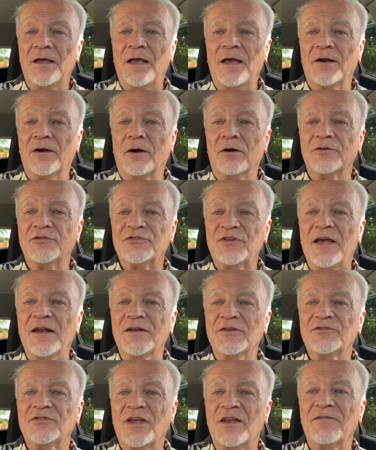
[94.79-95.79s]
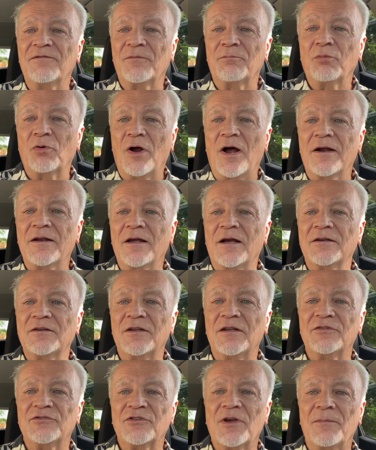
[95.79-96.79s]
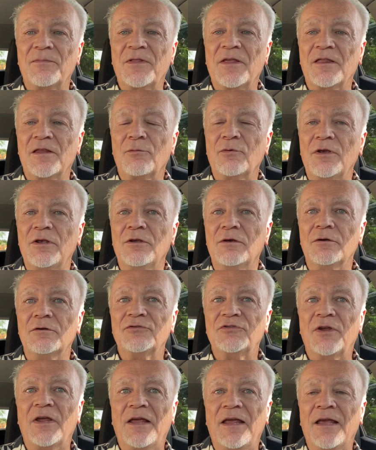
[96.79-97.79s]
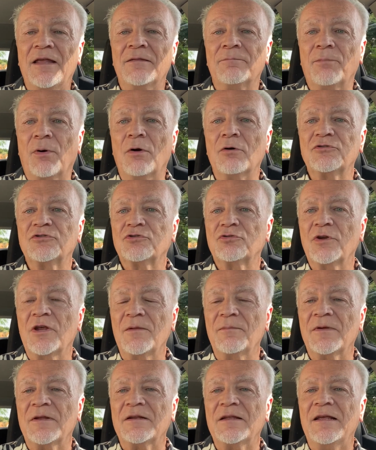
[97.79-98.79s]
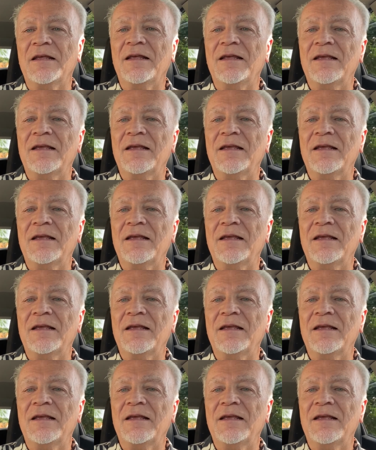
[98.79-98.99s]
And our SaniSafe product is something that we use in post-treatment